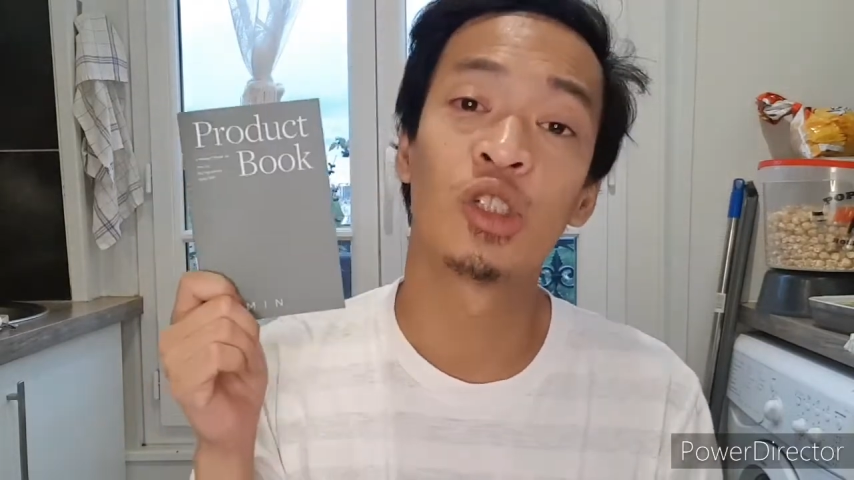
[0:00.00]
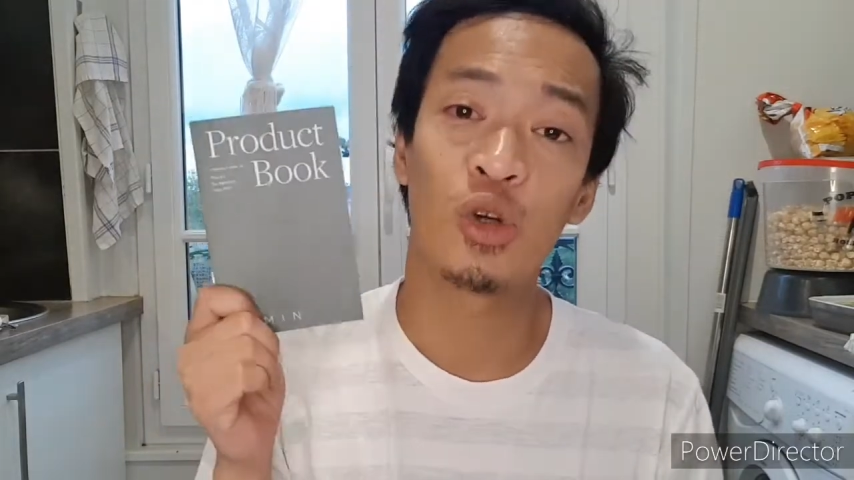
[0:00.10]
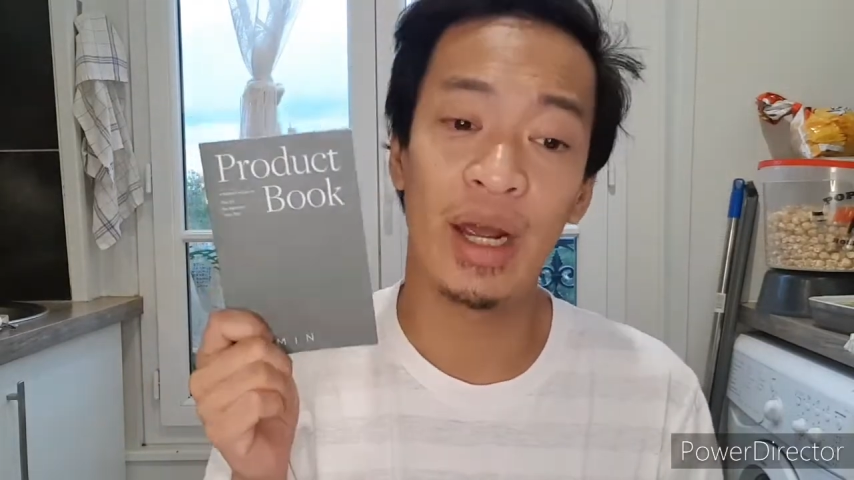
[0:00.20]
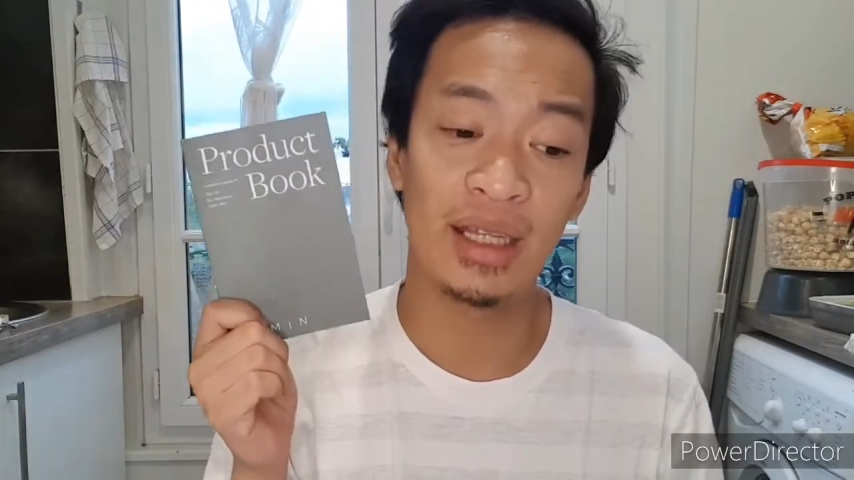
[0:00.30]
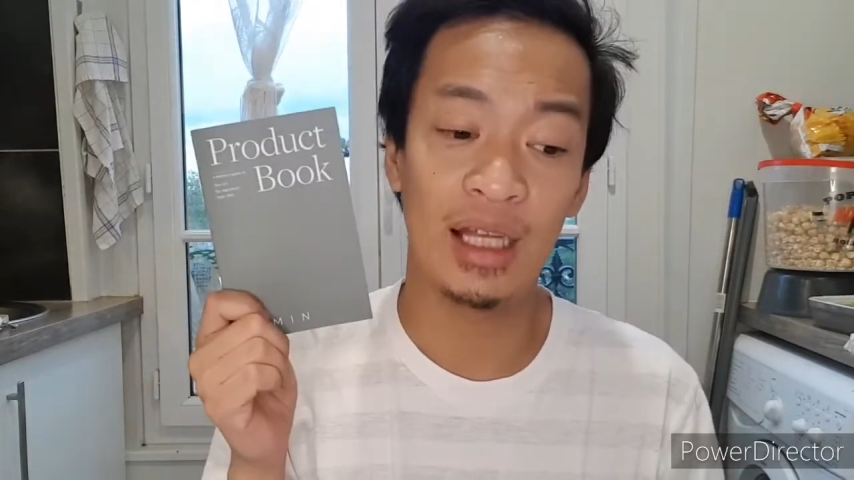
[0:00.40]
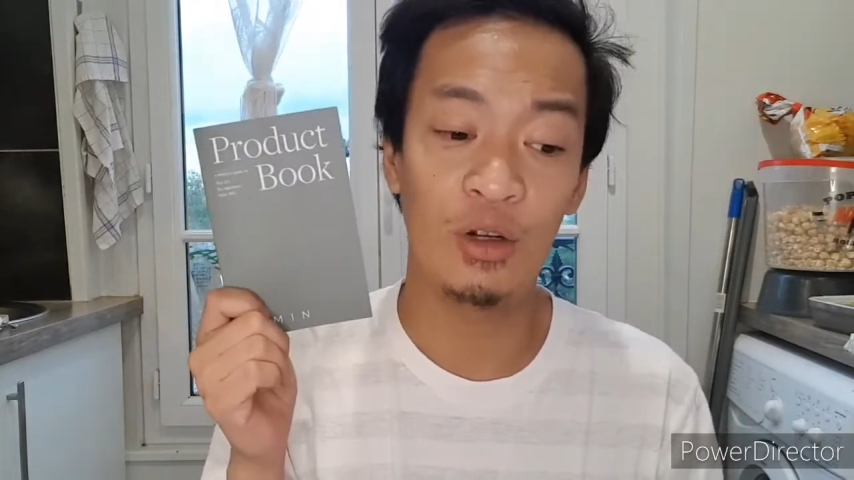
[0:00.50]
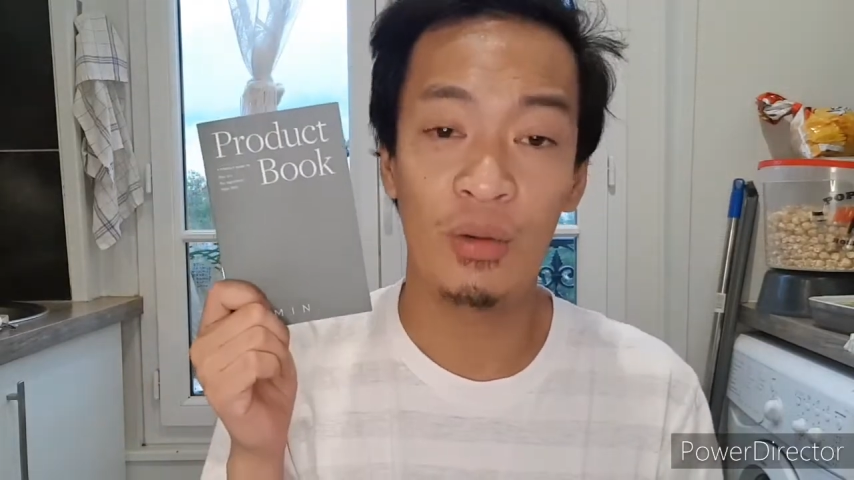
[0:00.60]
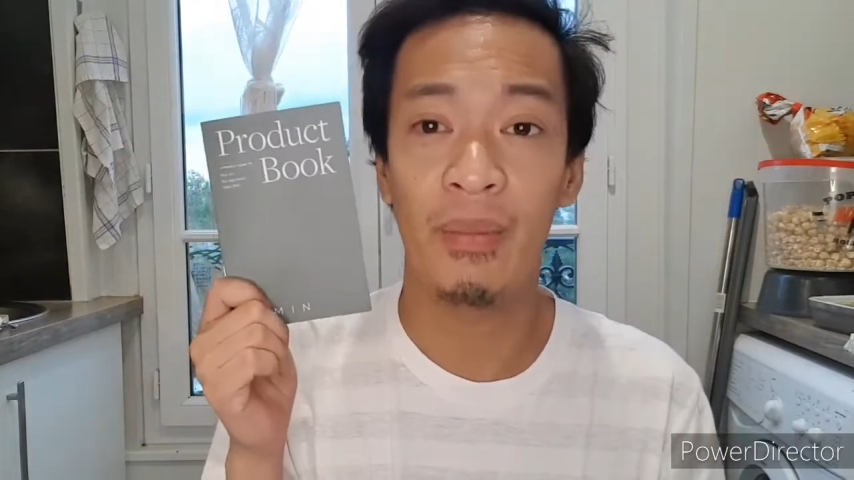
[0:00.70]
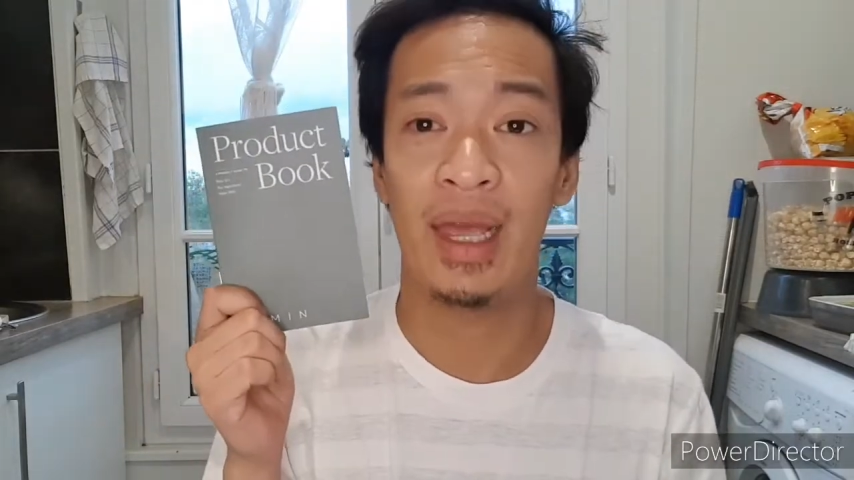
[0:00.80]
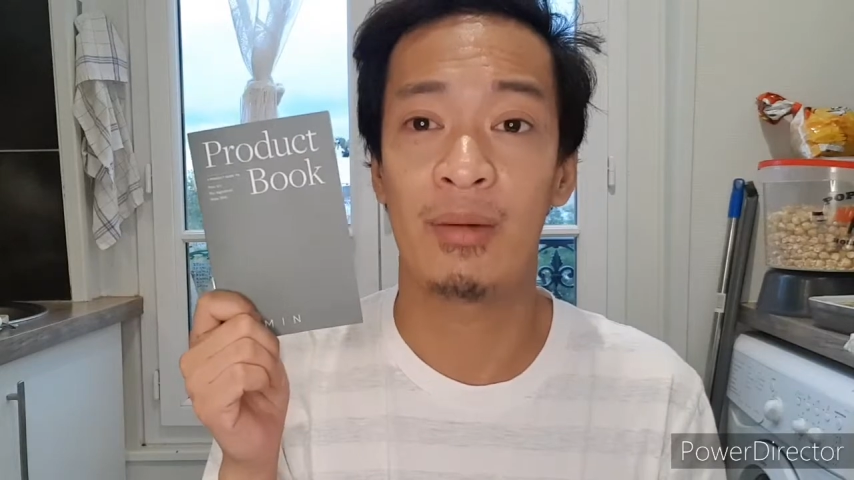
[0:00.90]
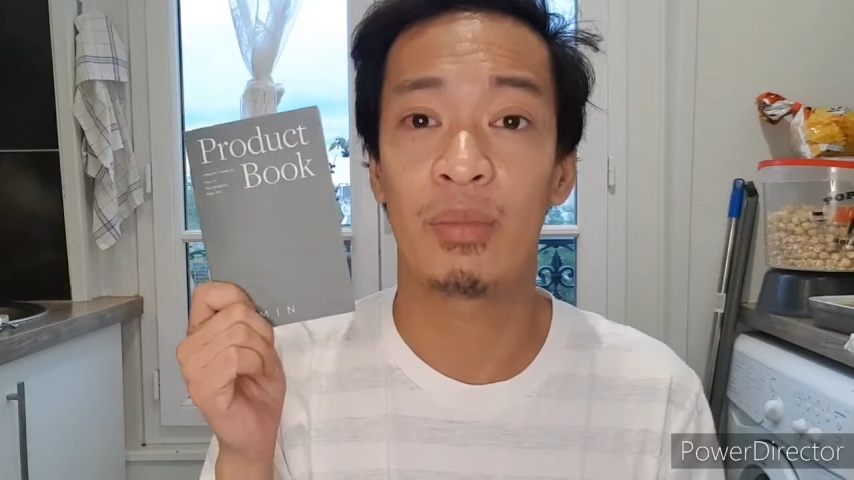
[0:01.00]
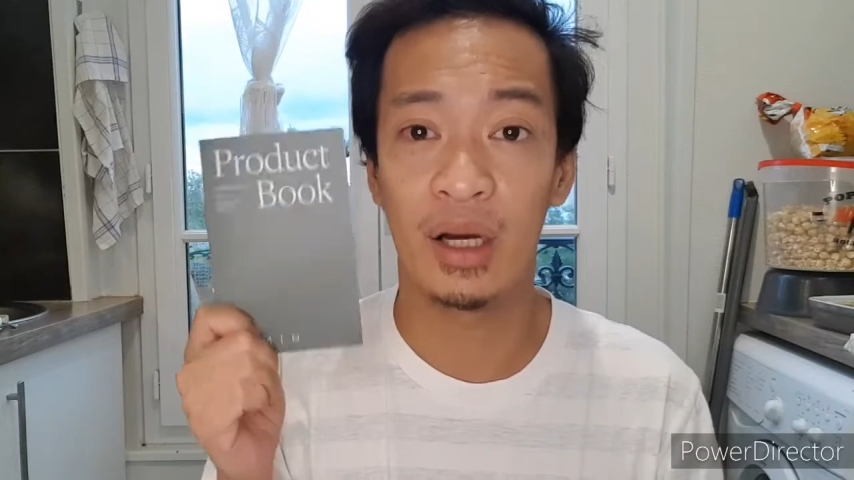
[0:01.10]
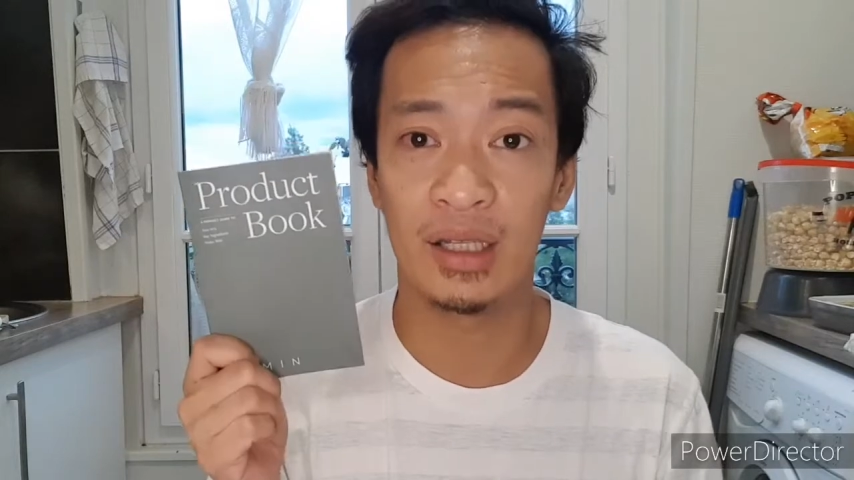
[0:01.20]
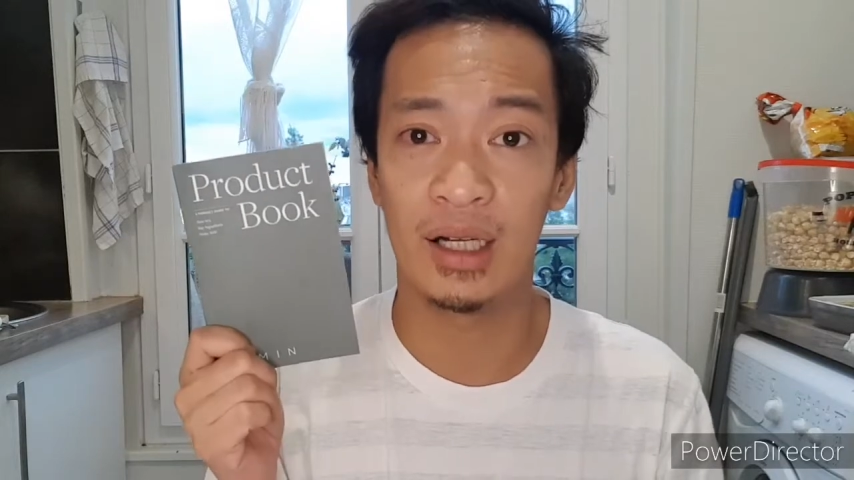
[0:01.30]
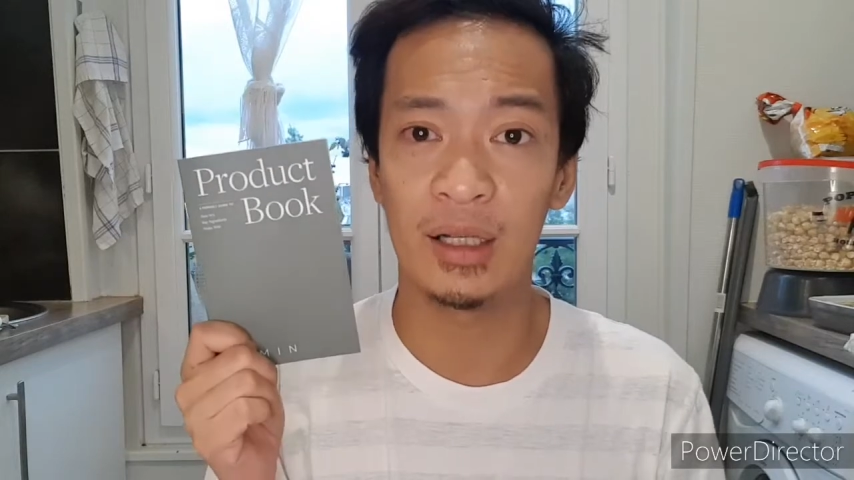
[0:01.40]
try the Lumin
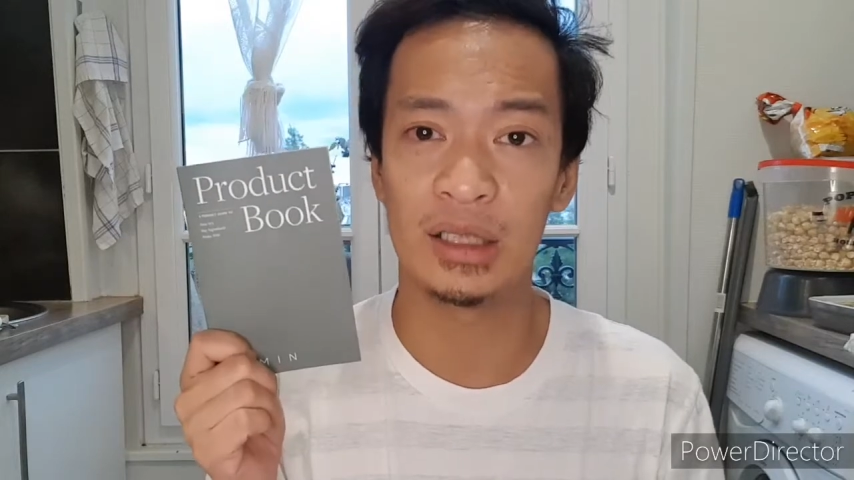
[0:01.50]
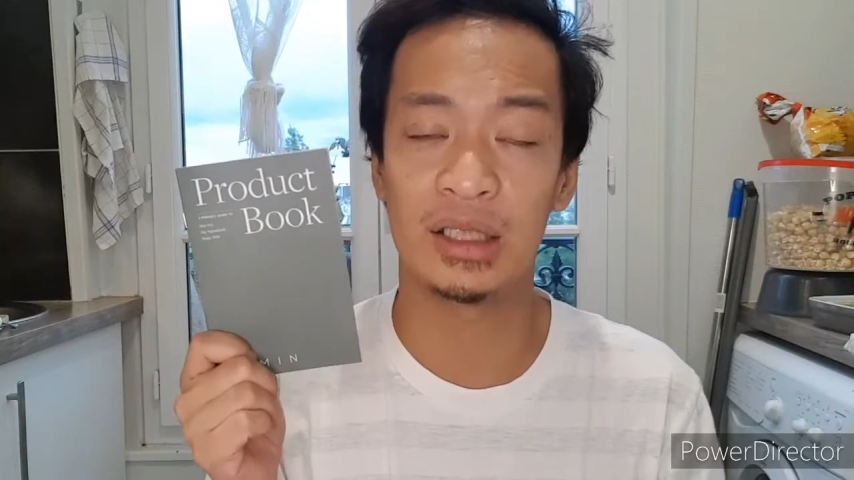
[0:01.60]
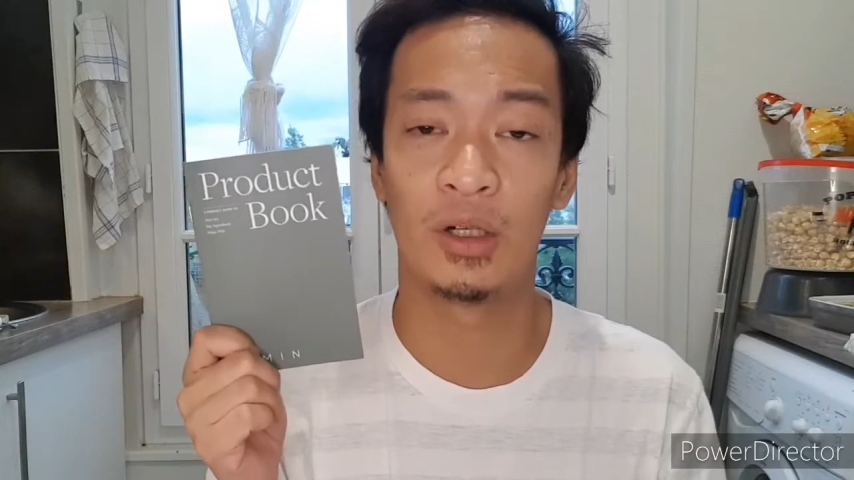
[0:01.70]
product.